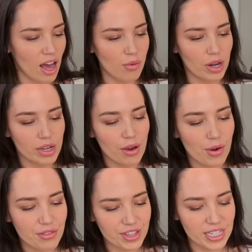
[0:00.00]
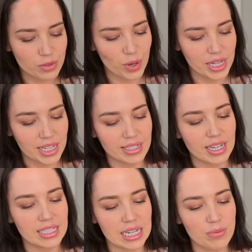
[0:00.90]
Oh, I'll go over these quickly because
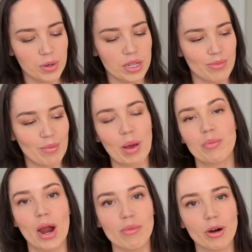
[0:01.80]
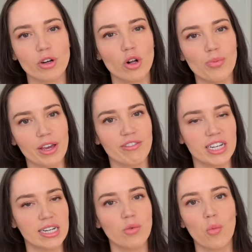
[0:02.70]
I did put them in my Primark haul, but if you
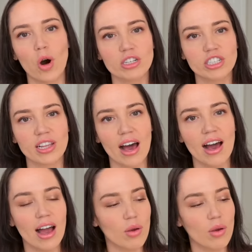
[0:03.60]
didn't watch that,